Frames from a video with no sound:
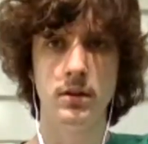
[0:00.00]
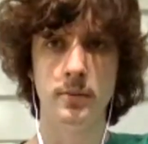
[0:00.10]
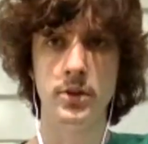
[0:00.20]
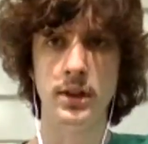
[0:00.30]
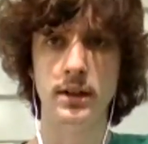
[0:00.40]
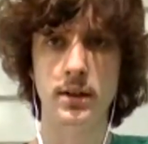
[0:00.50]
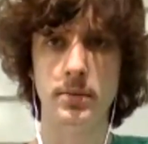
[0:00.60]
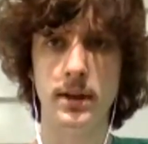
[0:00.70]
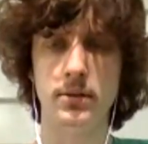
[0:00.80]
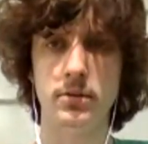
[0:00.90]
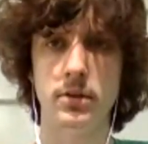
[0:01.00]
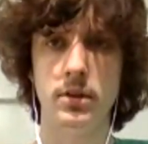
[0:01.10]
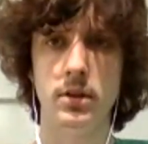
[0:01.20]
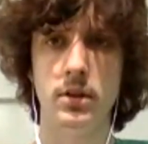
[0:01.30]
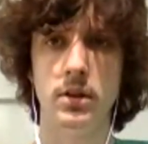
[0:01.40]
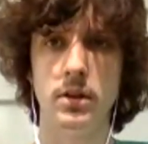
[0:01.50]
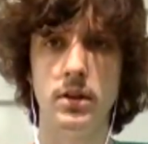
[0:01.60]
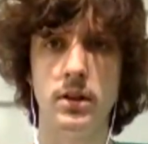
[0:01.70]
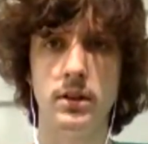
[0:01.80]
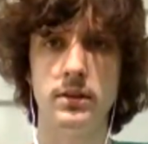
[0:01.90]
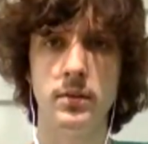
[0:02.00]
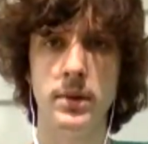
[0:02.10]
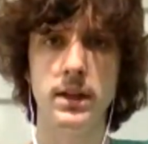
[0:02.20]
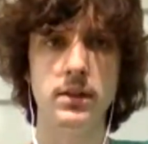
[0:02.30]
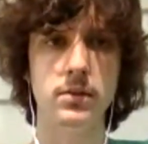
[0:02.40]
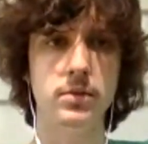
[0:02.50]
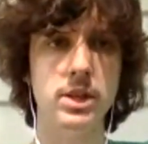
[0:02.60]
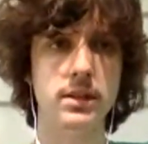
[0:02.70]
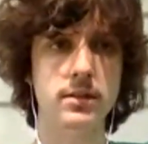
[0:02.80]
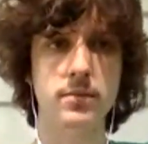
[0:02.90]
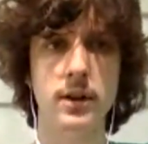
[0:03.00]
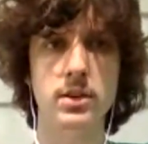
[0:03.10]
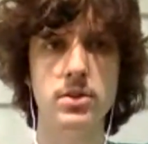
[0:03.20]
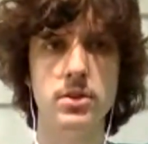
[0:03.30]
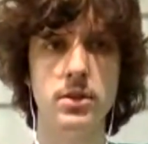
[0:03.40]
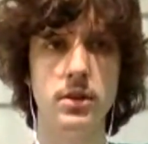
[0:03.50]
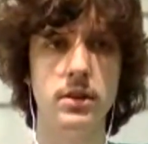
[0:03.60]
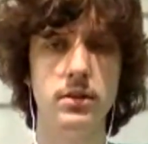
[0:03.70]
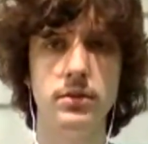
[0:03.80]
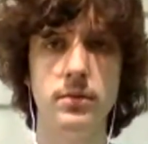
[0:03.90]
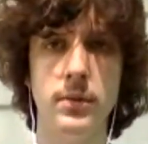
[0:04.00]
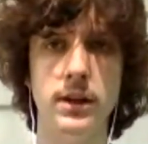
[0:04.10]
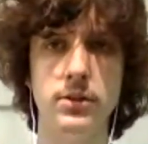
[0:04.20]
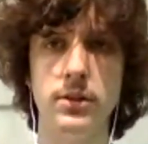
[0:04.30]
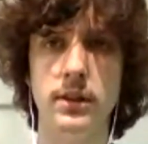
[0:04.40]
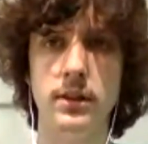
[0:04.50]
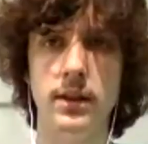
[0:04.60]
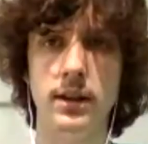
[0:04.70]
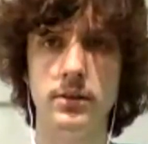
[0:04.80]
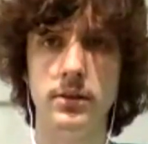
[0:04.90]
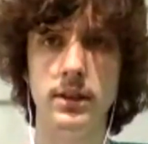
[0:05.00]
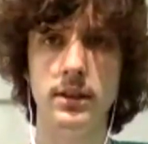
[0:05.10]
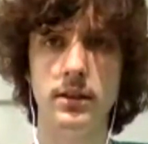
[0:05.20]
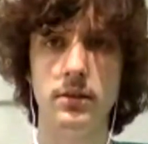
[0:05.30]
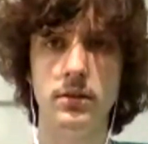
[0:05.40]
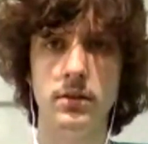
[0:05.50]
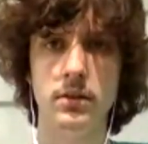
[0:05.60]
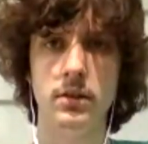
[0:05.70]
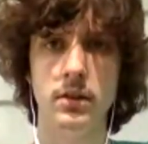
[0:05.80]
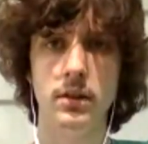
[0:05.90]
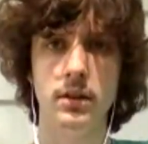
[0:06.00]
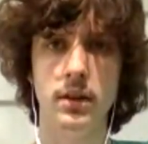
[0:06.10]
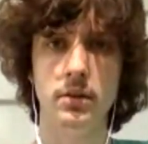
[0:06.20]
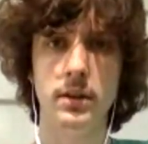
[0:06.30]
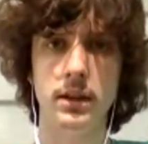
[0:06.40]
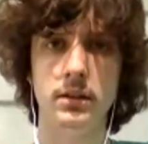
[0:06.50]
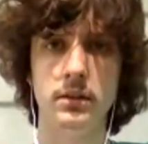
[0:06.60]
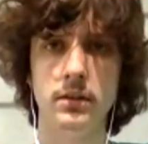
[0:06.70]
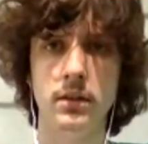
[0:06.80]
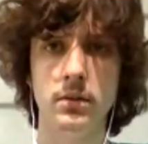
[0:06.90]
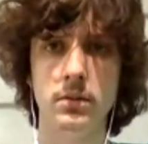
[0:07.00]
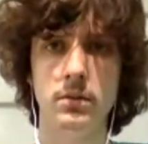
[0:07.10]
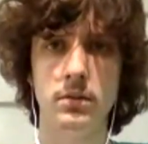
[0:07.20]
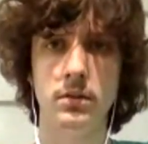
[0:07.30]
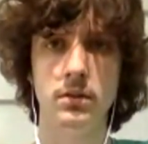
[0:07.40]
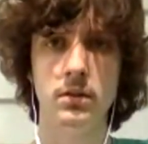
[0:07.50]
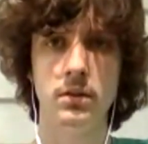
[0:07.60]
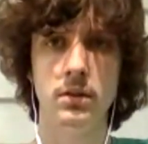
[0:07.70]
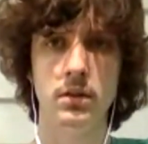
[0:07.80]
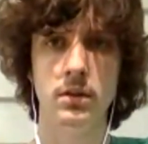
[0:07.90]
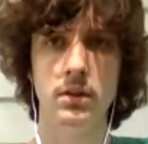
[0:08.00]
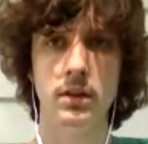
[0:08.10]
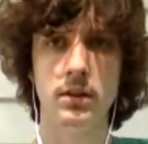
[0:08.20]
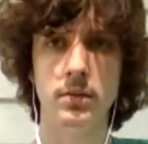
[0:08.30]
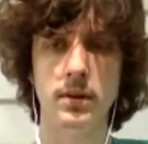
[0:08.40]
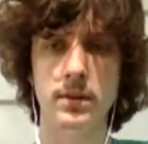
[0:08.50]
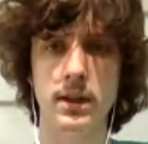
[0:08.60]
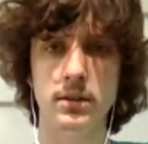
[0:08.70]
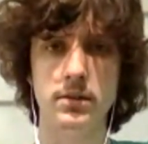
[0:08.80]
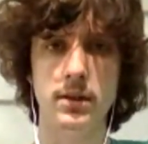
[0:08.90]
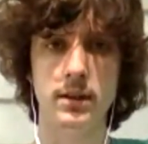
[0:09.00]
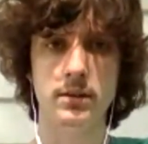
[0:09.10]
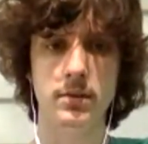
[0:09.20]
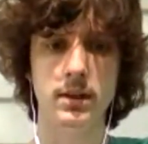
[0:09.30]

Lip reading: I'm trying to help out somebody who just registered, make sure that they actually get their thing. So that's why I'm kind of distracted right